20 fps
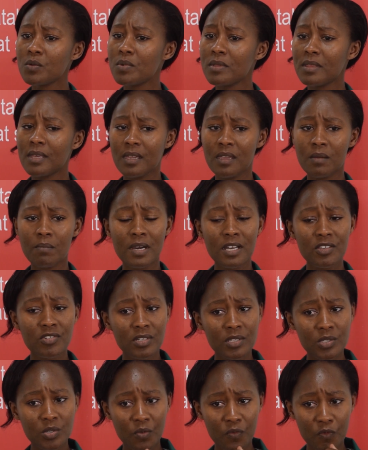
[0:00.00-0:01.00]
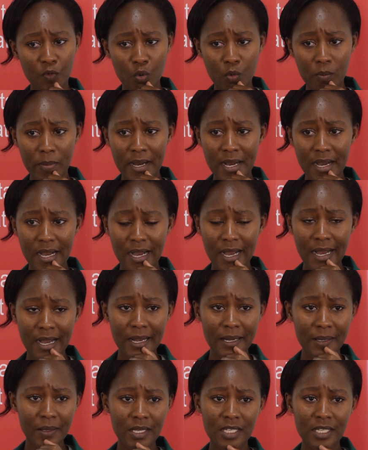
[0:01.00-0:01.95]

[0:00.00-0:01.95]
With the emergence of Uber,